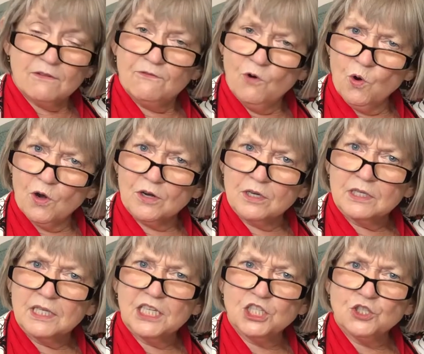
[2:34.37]
4,
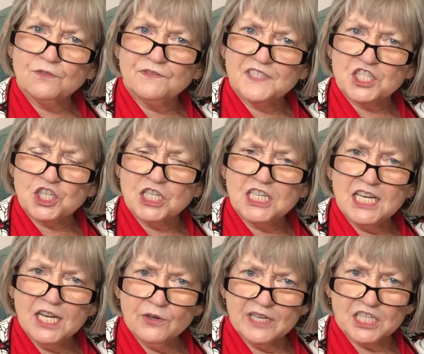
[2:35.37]
get your vision and
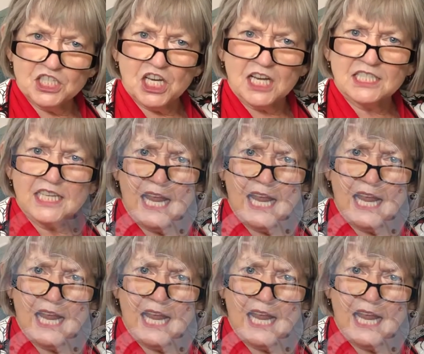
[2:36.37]
hearing checked